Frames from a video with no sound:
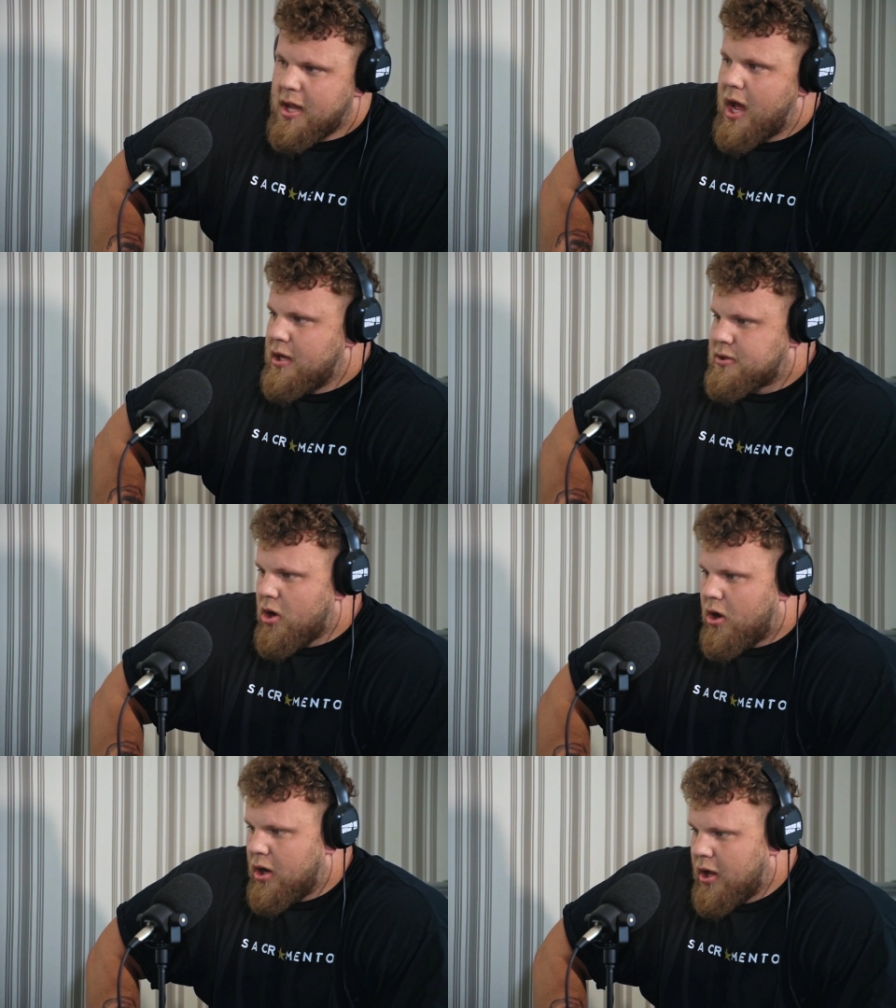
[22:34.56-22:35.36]
yeah, he's
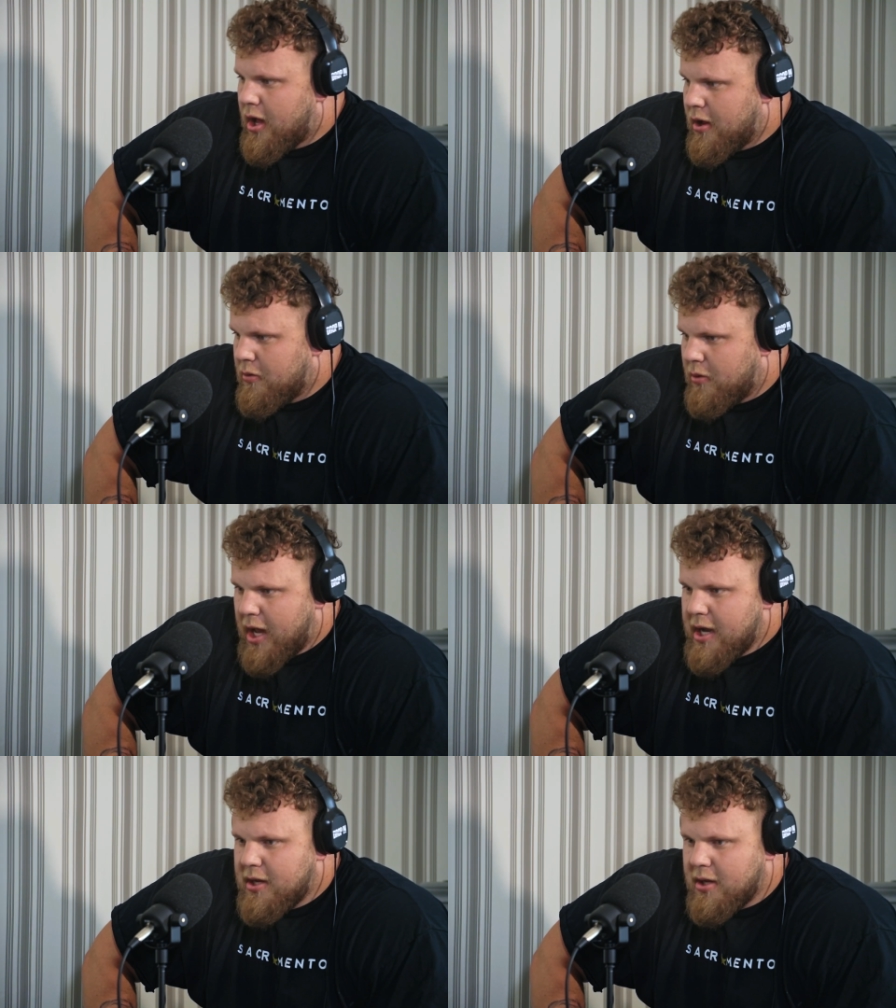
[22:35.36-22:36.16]
got. When
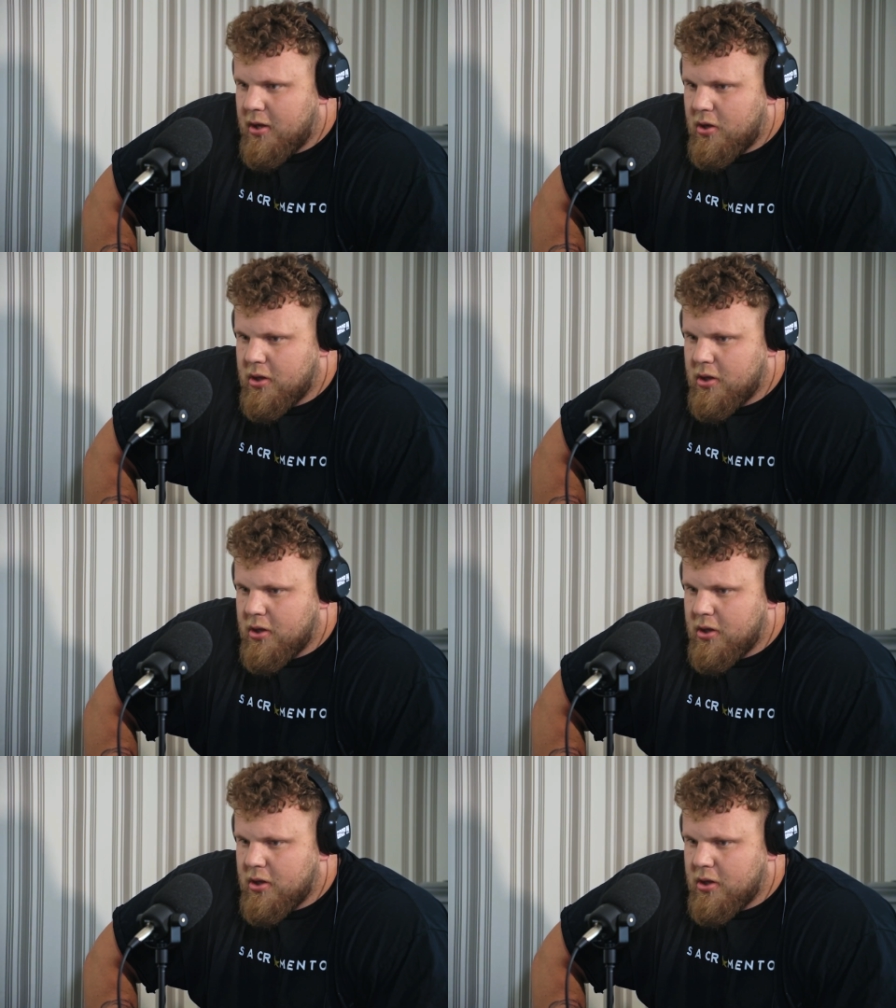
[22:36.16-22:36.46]
Eddie